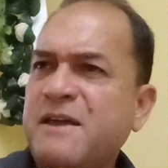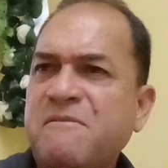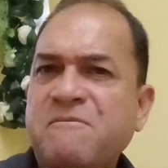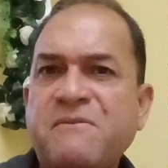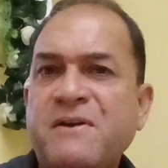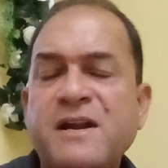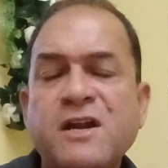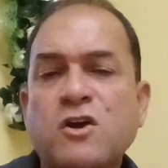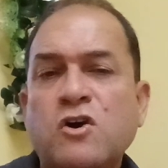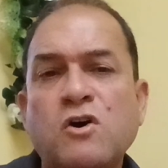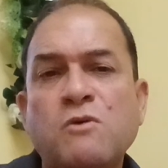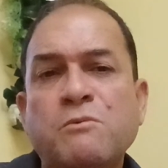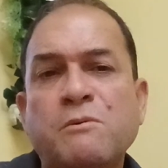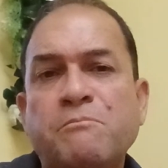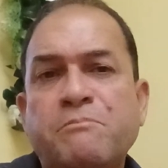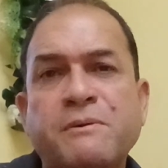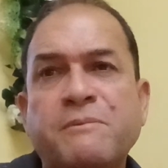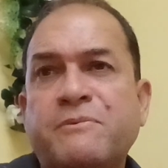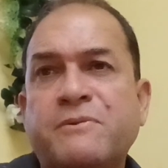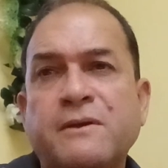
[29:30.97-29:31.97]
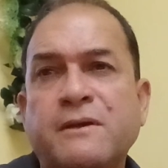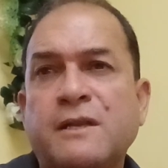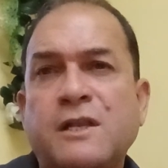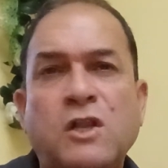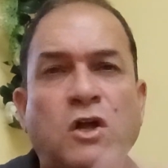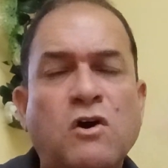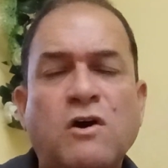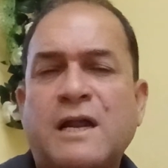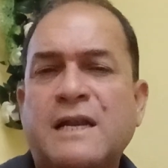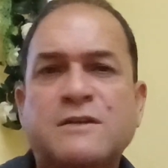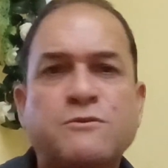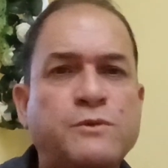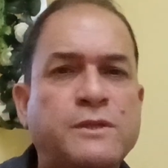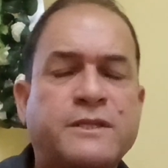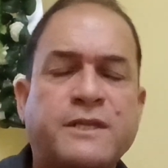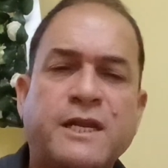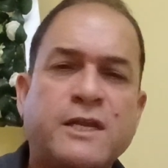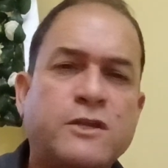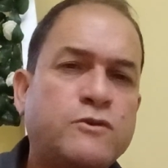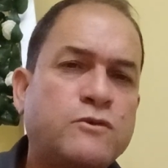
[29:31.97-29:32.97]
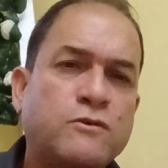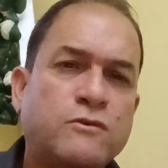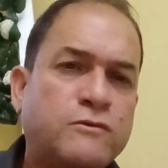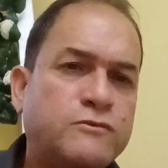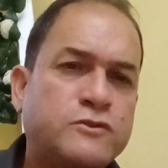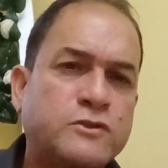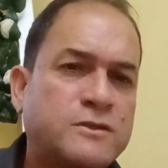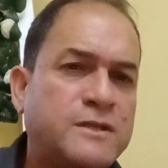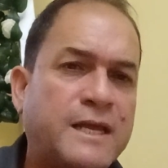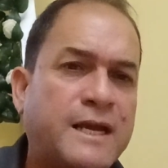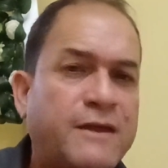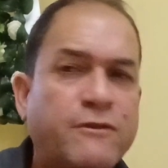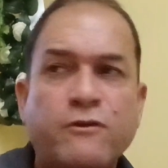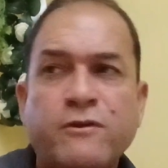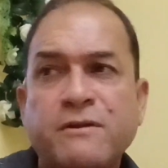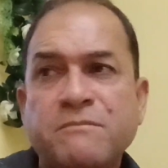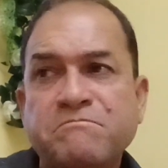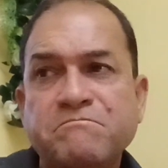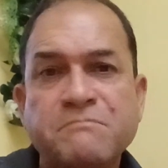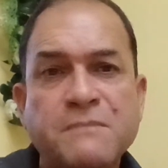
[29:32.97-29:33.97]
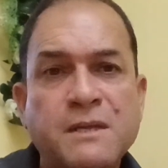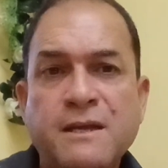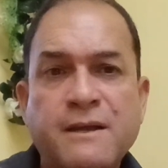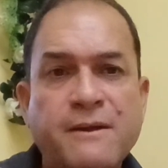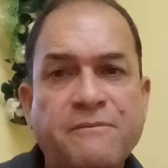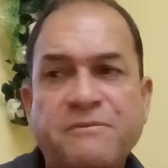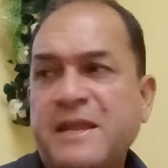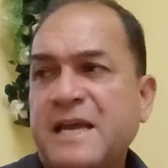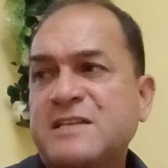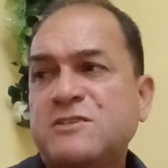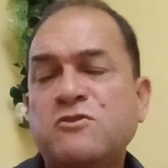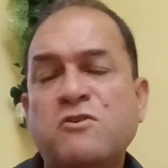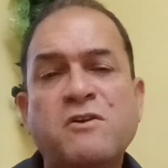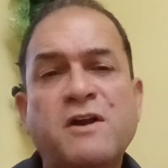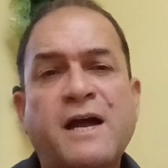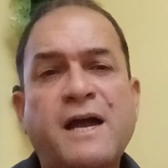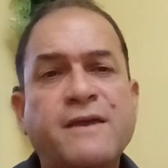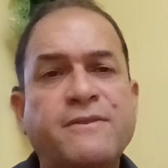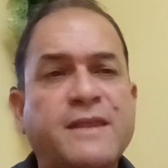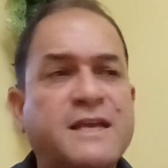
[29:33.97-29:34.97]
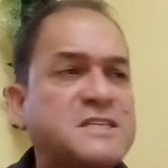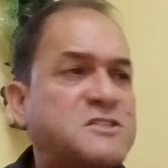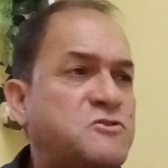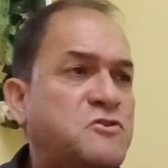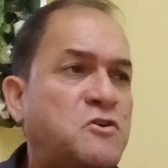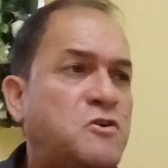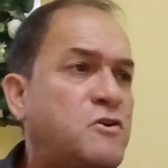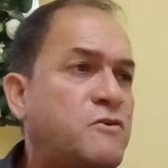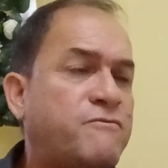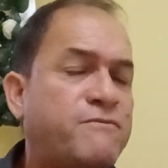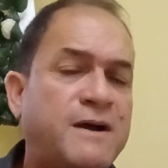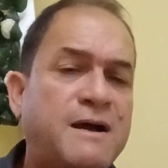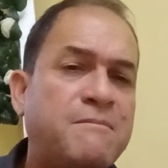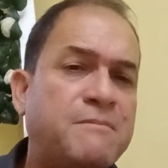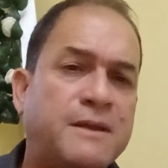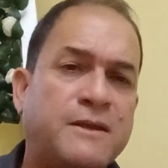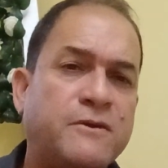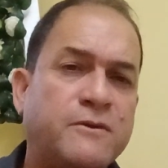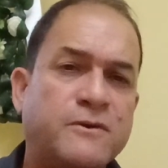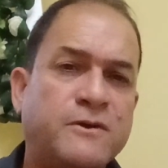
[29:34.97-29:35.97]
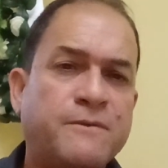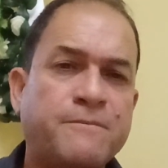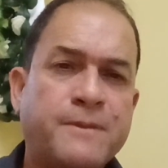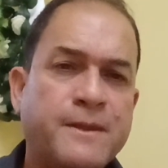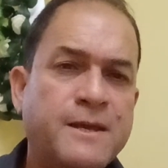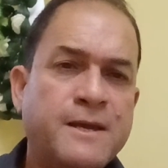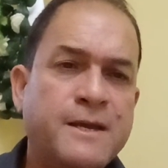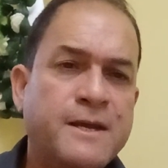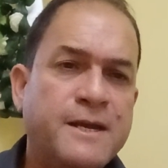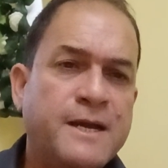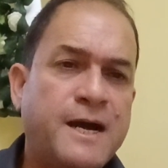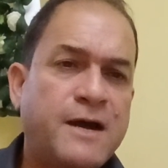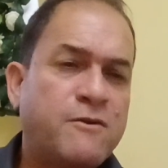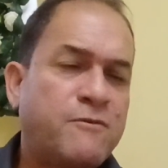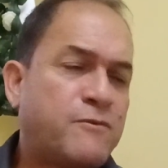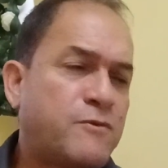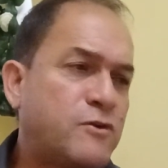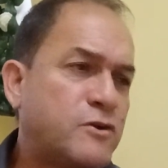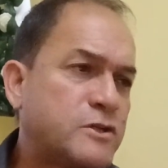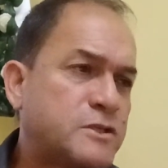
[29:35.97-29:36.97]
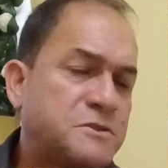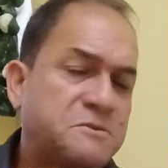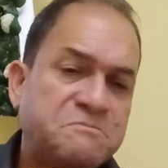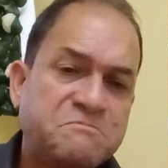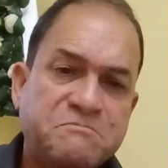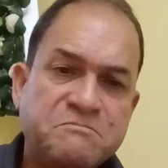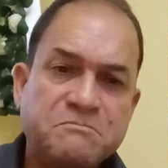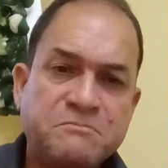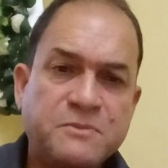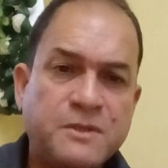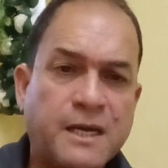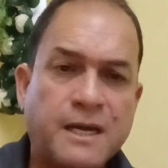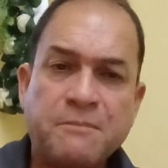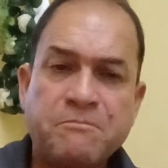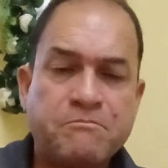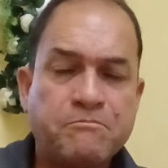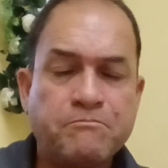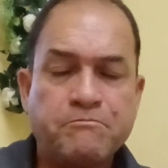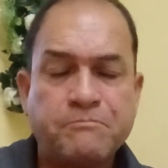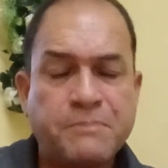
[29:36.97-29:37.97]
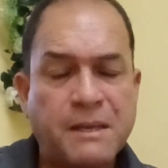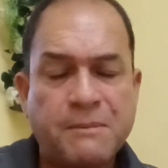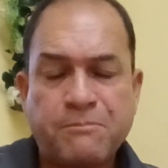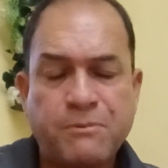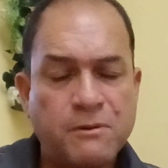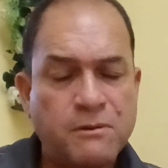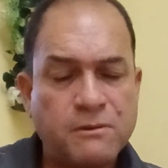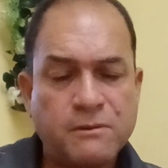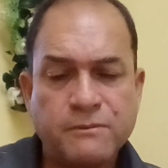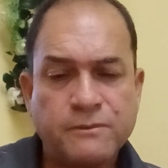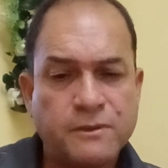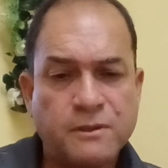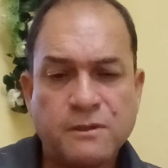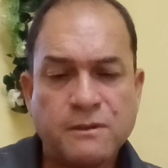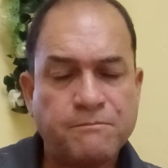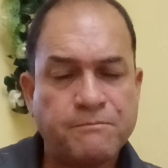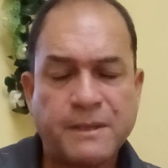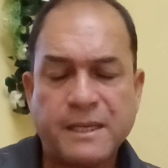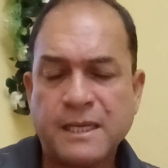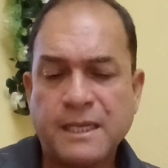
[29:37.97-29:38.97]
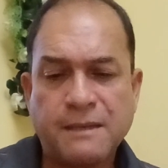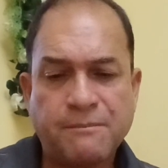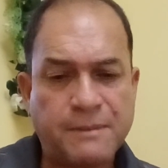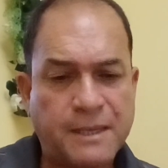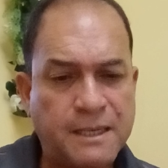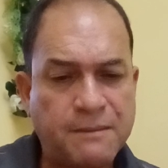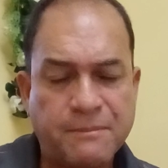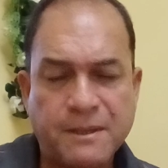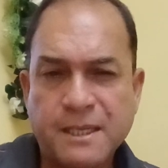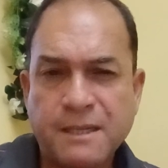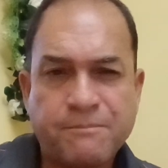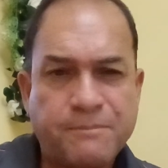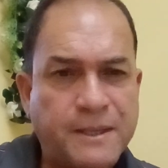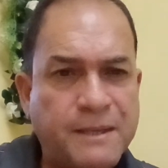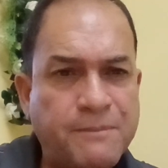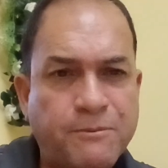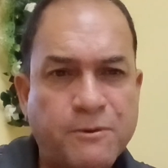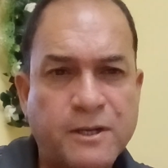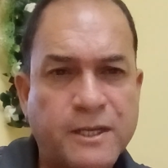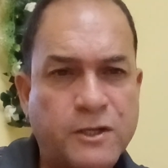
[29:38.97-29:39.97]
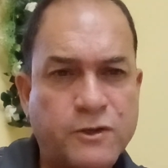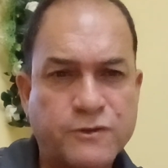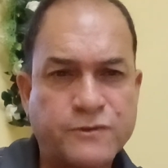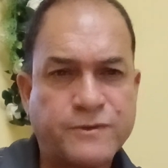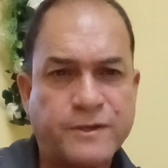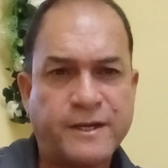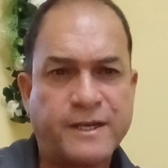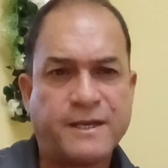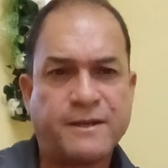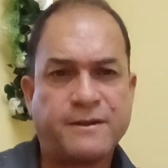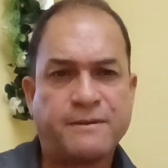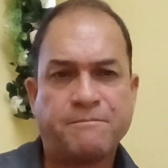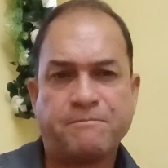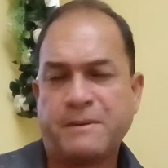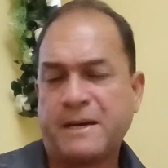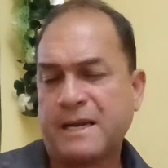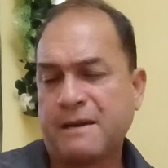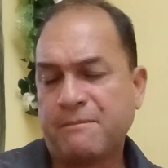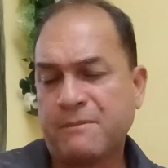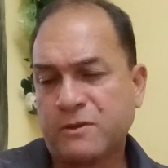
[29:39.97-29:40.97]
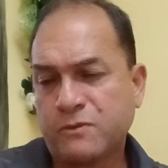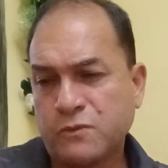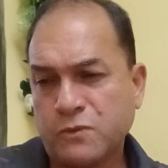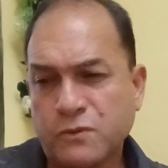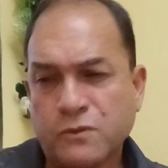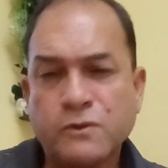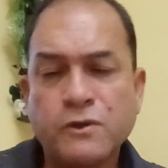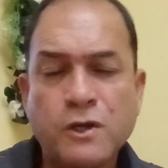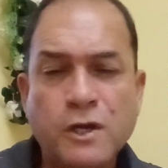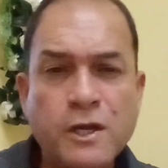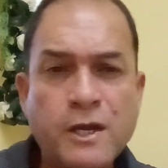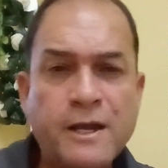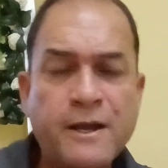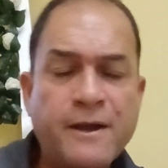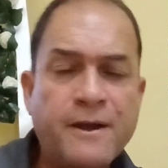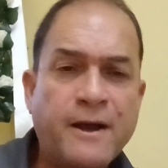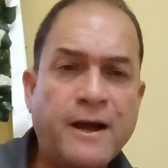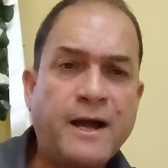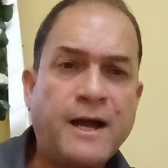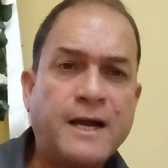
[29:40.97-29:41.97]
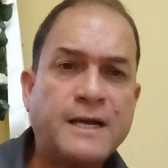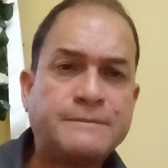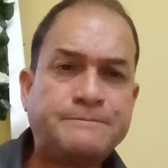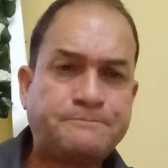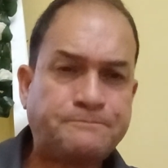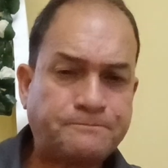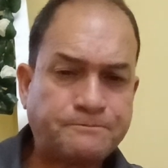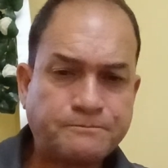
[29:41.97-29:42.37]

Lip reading: Very common people, the locals will treat you just like another next door guy, next door family, And of course, yeah, people, many, many, many people in Costa Rica, Panama too, uh,